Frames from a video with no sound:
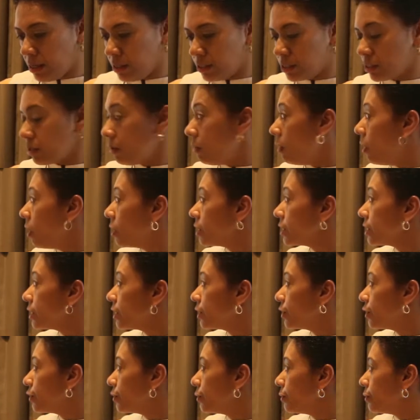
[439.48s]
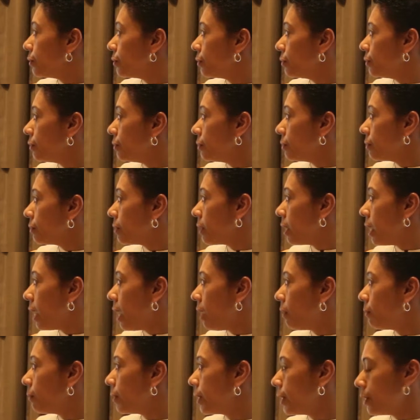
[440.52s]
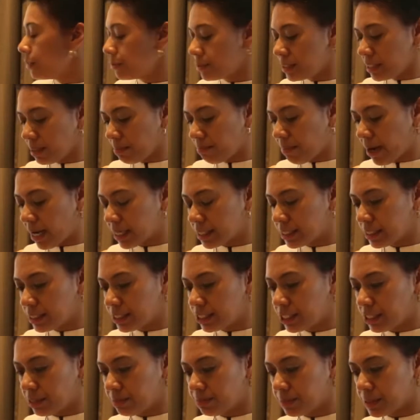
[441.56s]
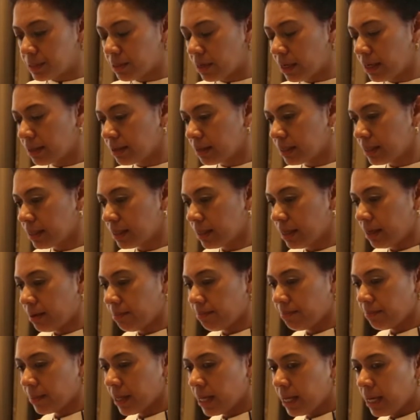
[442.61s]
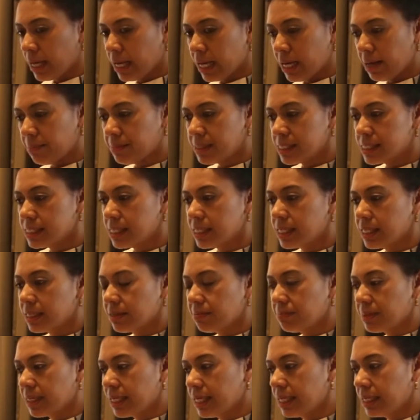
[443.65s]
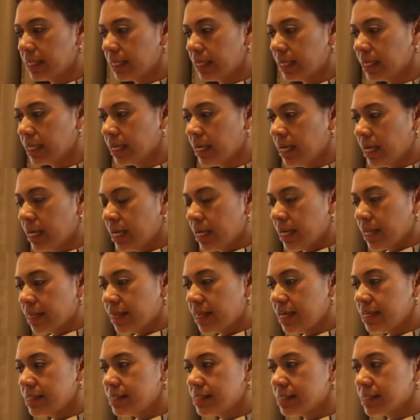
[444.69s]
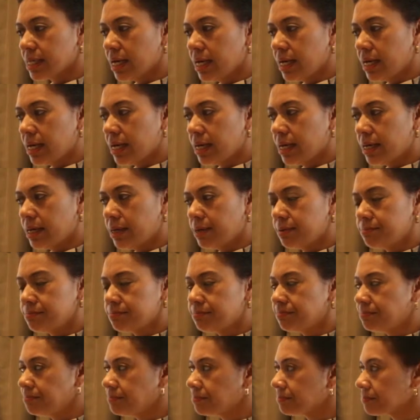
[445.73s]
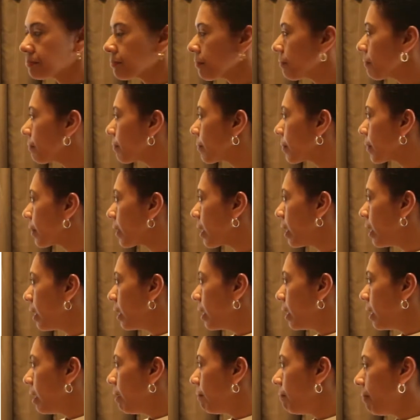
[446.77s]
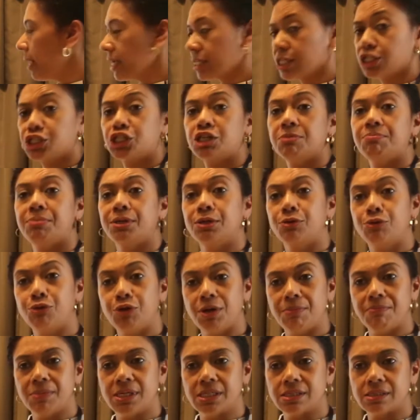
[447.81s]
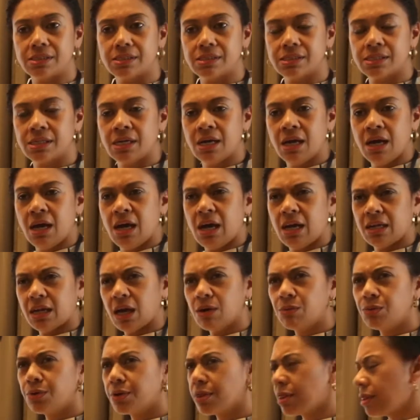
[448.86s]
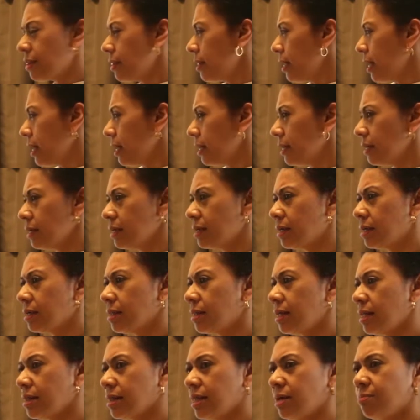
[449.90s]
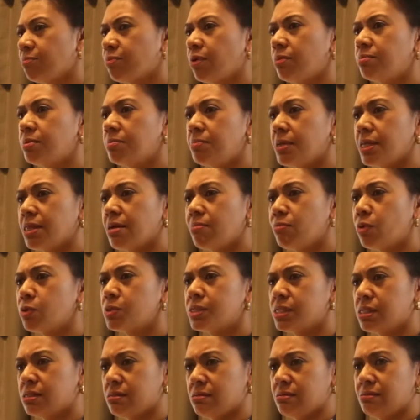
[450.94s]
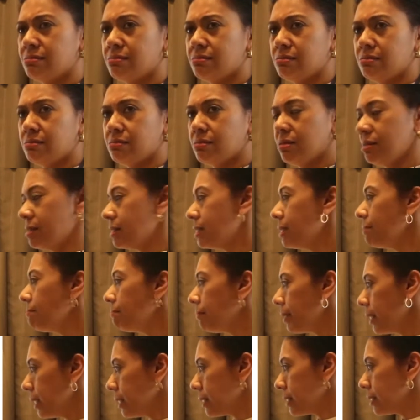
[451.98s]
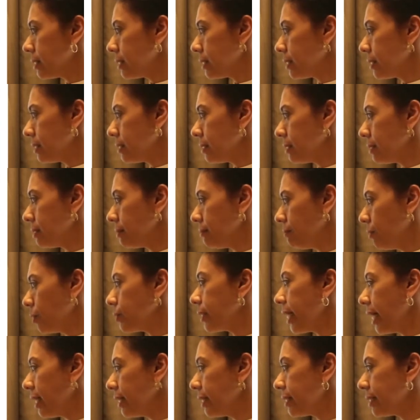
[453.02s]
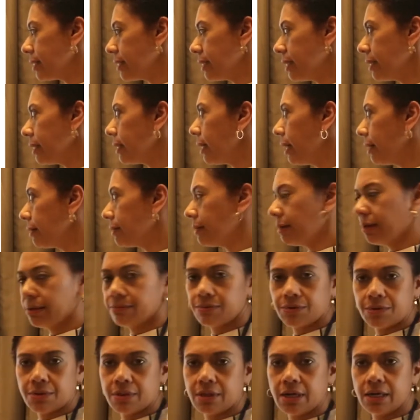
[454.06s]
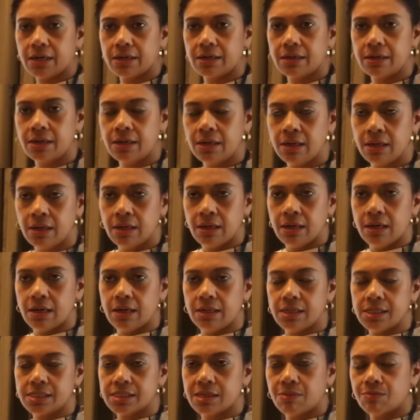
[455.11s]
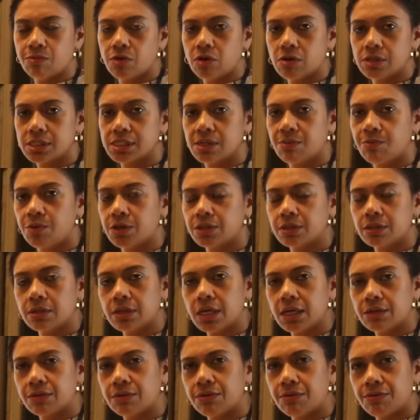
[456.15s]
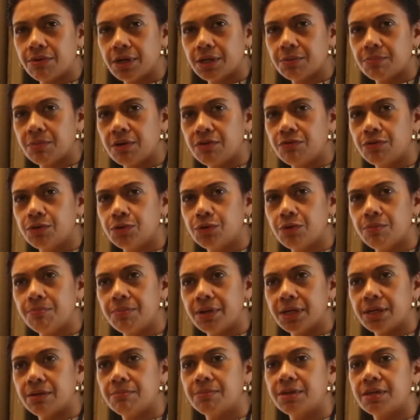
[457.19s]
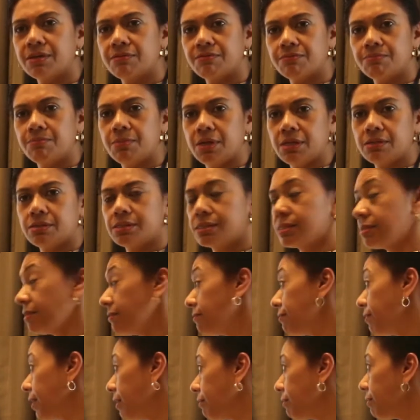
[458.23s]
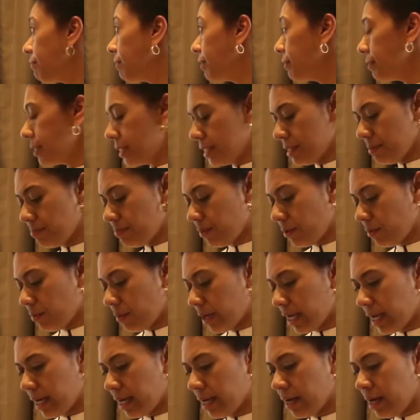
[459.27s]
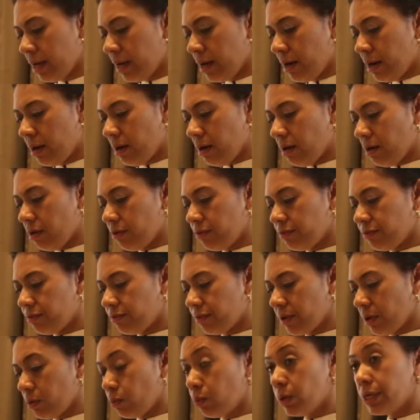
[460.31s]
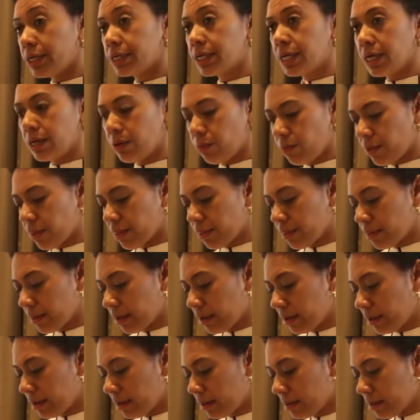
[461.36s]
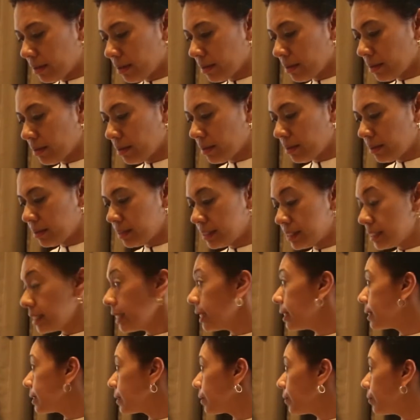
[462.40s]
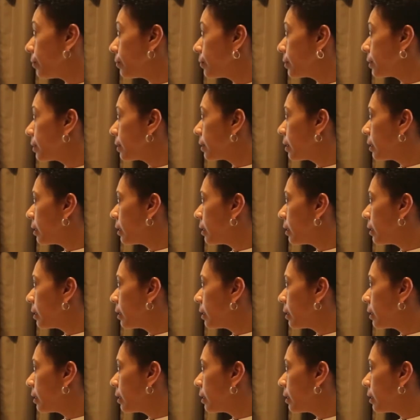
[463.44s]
So on to how we're using partnerships. So like Emma said in the beginning, these are partnership agreements. And I would think that they're probably the simplest modality, I would think. Unless I'm wrong, someone can correct me if you know better. But it's a very, very simple way of working with CSOs.